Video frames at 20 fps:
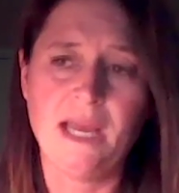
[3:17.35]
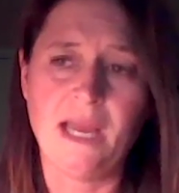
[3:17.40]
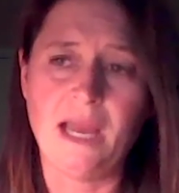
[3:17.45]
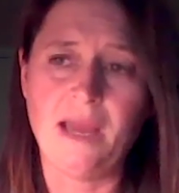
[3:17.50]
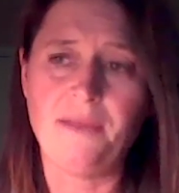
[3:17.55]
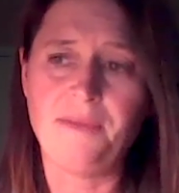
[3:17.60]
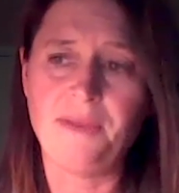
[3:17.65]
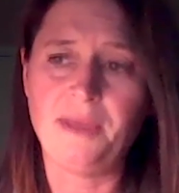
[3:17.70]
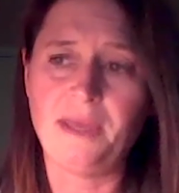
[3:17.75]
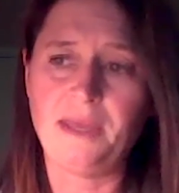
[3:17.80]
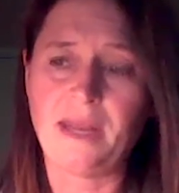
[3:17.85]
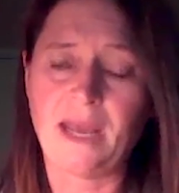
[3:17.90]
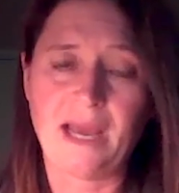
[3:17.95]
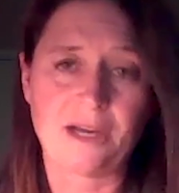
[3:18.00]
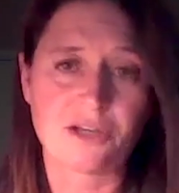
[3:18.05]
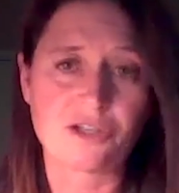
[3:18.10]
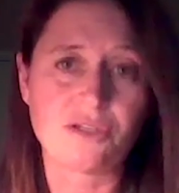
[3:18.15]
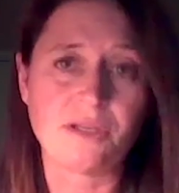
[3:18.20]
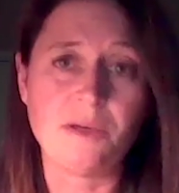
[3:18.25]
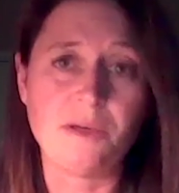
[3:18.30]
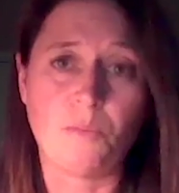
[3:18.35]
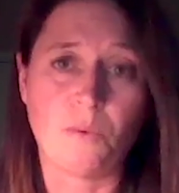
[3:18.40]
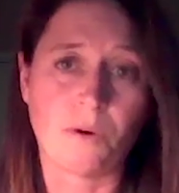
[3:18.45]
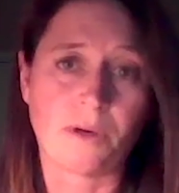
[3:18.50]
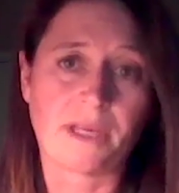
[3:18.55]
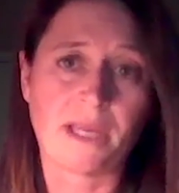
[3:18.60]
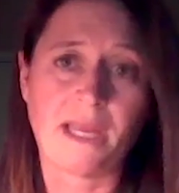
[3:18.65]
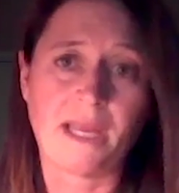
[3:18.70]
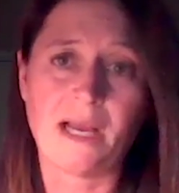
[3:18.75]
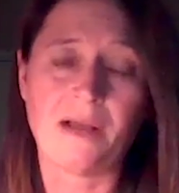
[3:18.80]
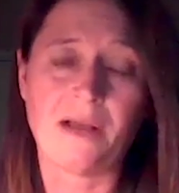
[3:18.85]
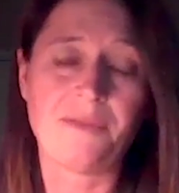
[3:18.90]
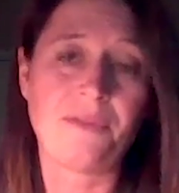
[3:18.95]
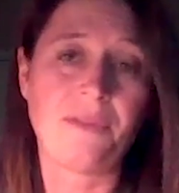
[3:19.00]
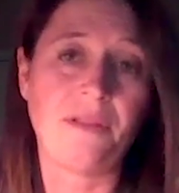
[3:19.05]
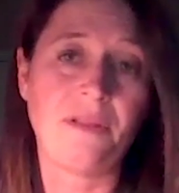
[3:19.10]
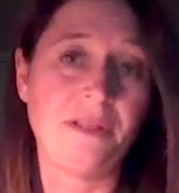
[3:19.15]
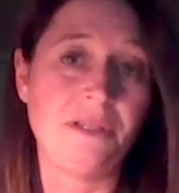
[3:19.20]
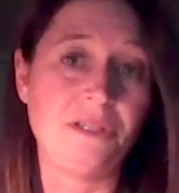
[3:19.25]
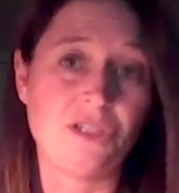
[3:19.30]
and then actually working out
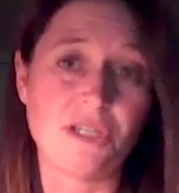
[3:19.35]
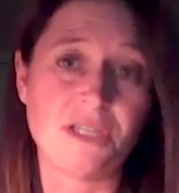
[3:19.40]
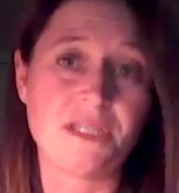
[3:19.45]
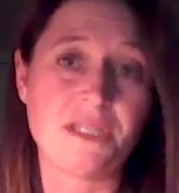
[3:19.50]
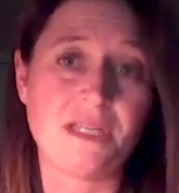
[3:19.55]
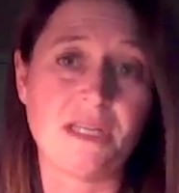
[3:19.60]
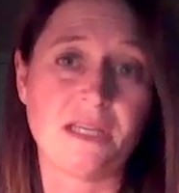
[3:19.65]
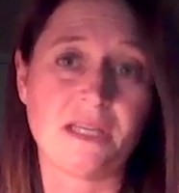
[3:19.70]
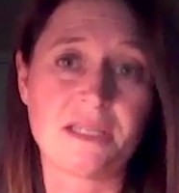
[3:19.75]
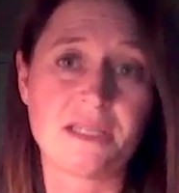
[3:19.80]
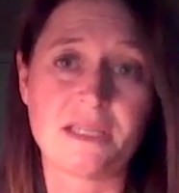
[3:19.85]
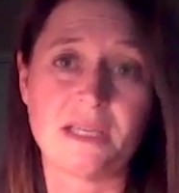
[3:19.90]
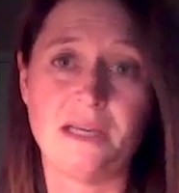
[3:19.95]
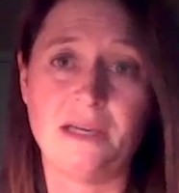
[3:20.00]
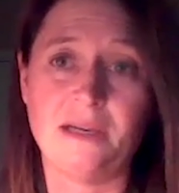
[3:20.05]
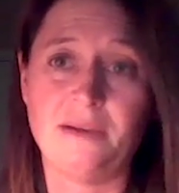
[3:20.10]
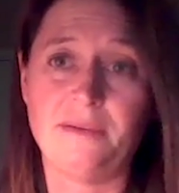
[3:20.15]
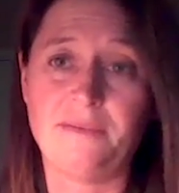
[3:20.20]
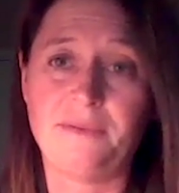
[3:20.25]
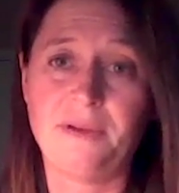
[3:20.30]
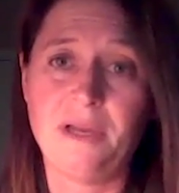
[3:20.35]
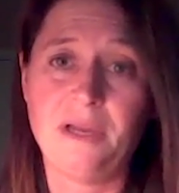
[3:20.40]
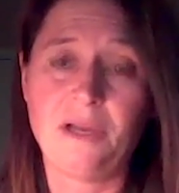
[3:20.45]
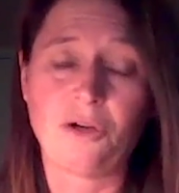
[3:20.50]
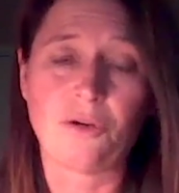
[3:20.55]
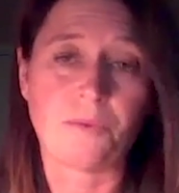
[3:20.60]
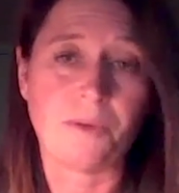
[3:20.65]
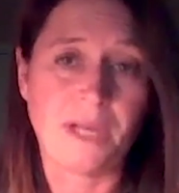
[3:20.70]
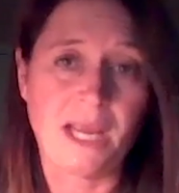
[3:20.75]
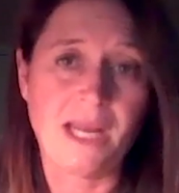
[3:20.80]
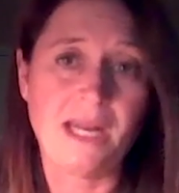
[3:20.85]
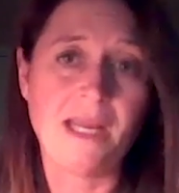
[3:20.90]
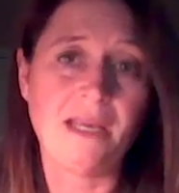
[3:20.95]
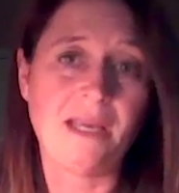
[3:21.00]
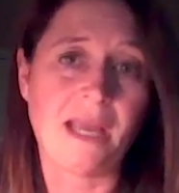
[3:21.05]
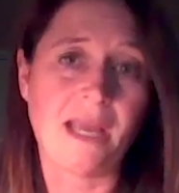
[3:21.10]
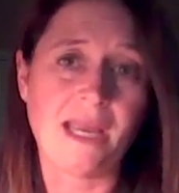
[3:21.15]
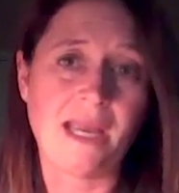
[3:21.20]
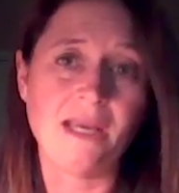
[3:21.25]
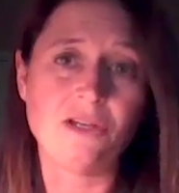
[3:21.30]
the logistics of
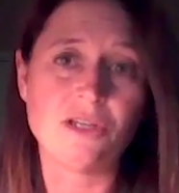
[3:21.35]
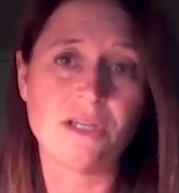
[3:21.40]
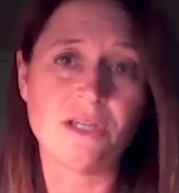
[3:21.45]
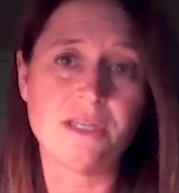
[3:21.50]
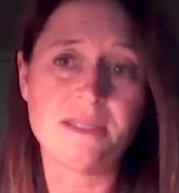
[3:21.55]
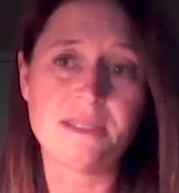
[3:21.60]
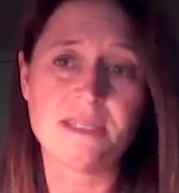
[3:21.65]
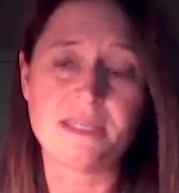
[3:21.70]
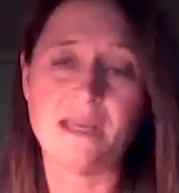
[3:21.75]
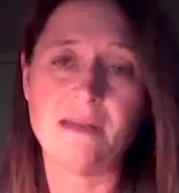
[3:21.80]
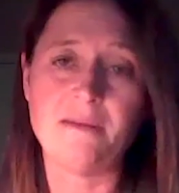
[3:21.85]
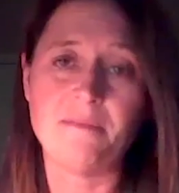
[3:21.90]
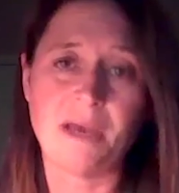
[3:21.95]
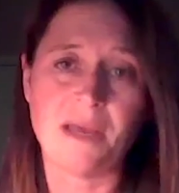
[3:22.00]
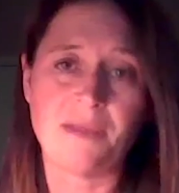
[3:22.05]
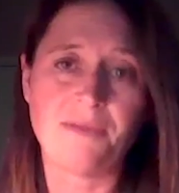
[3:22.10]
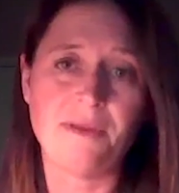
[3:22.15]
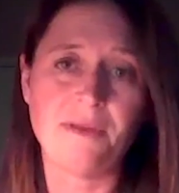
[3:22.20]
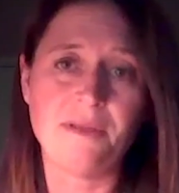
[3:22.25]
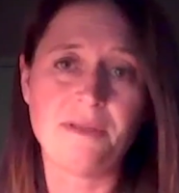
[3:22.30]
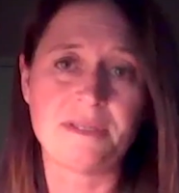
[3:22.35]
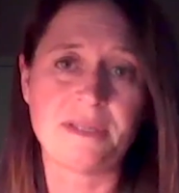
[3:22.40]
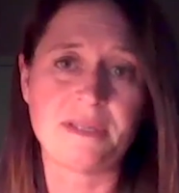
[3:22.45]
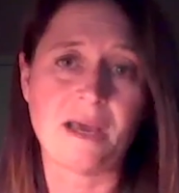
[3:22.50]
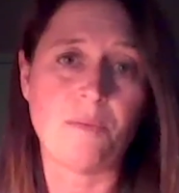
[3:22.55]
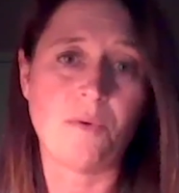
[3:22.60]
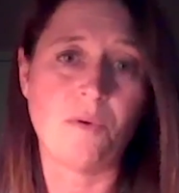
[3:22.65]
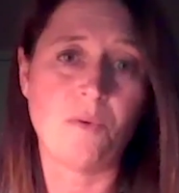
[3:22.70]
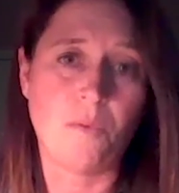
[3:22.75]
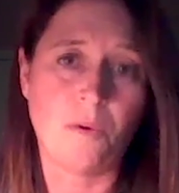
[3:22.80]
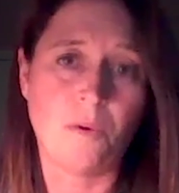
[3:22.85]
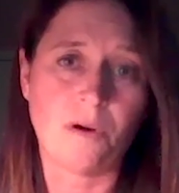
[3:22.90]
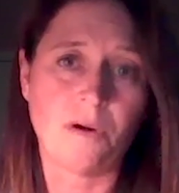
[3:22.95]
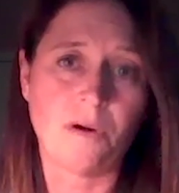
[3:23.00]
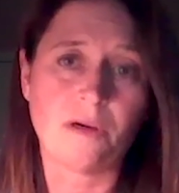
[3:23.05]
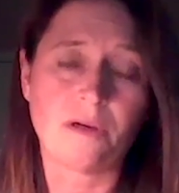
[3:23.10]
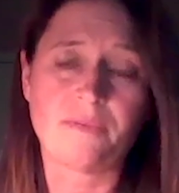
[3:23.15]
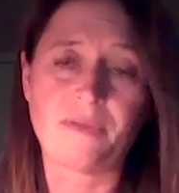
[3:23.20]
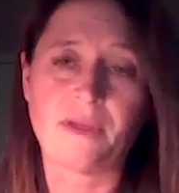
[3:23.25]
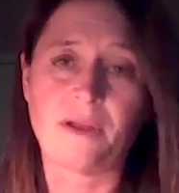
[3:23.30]
creating agents and methods that will
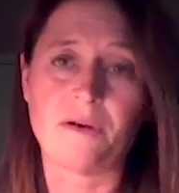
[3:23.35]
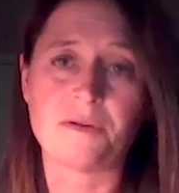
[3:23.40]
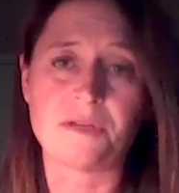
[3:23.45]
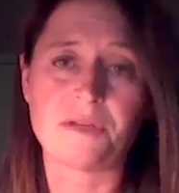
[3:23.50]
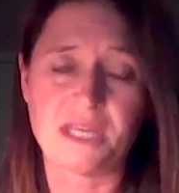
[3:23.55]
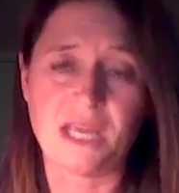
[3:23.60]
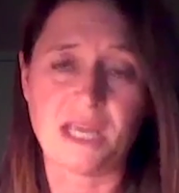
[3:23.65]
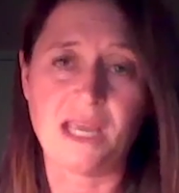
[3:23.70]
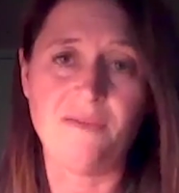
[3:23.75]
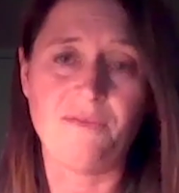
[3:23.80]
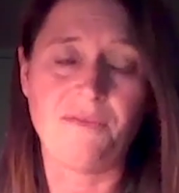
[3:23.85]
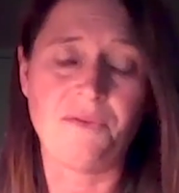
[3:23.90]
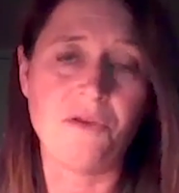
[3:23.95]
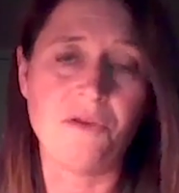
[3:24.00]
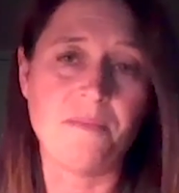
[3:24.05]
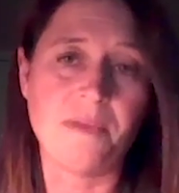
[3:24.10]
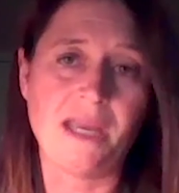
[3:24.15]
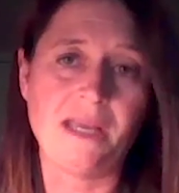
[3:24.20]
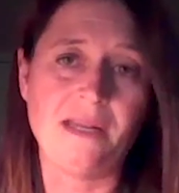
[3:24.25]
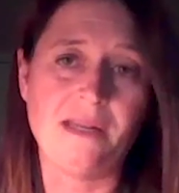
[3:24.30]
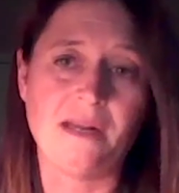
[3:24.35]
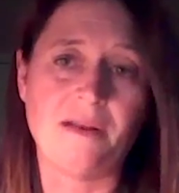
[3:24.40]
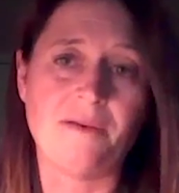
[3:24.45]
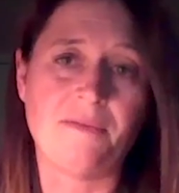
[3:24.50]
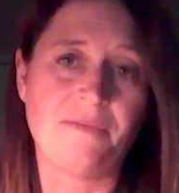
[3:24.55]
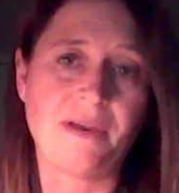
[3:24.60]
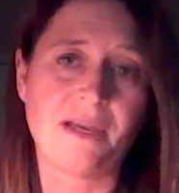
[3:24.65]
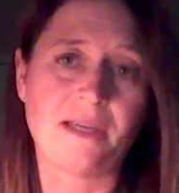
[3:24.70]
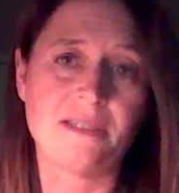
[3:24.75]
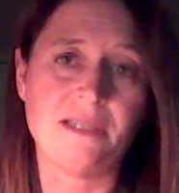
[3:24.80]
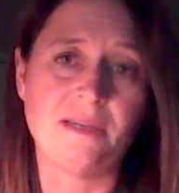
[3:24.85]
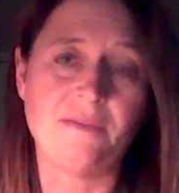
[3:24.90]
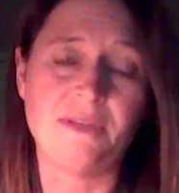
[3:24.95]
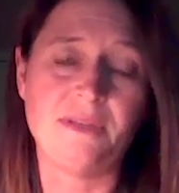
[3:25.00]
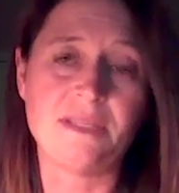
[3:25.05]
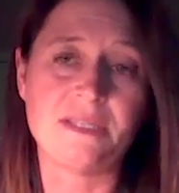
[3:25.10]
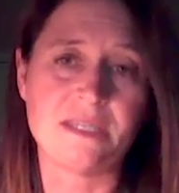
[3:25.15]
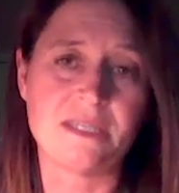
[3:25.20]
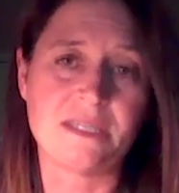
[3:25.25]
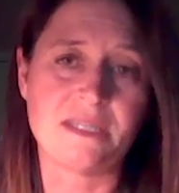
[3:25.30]
work, that are safe, humane, and effective
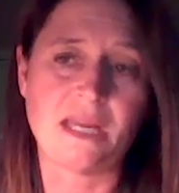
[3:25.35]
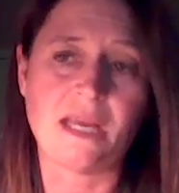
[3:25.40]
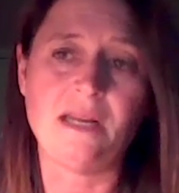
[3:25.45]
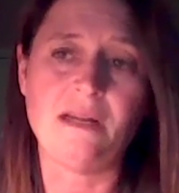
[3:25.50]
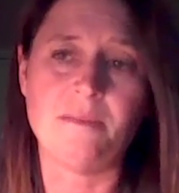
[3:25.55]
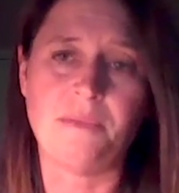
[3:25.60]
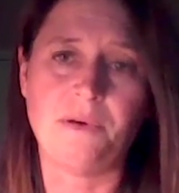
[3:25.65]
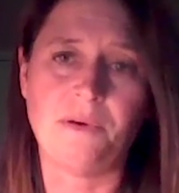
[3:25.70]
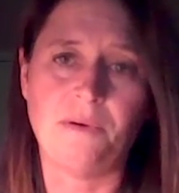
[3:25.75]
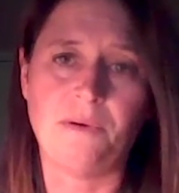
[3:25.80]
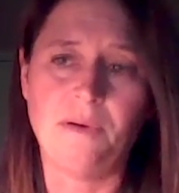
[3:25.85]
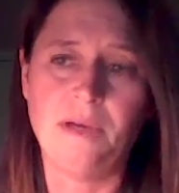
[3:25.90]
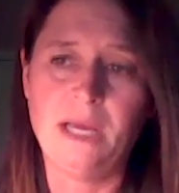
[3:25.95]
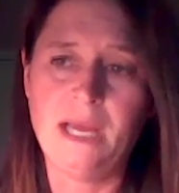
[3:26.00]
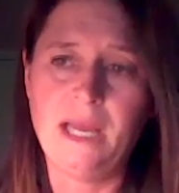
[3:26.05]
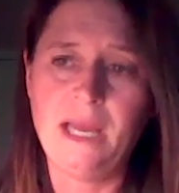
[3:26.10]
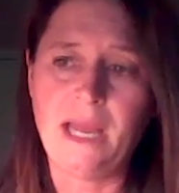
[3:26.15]
and sustainable,